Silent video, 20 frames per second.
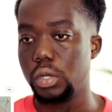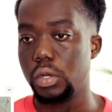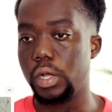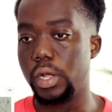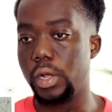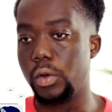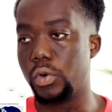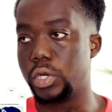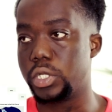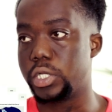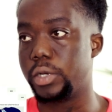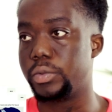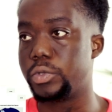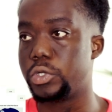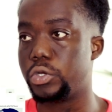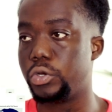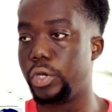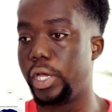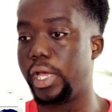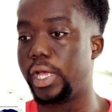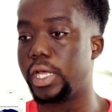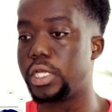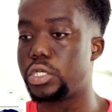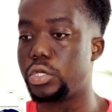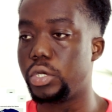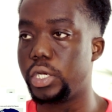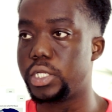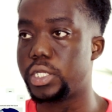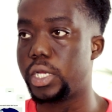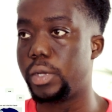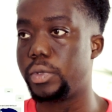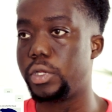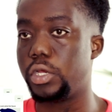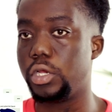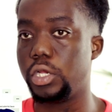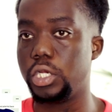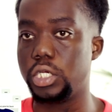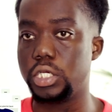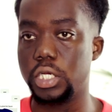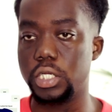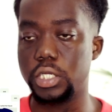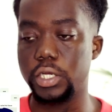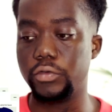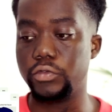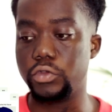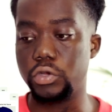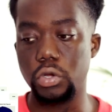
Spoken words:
And WhatsApp. So in case you need something, you just have to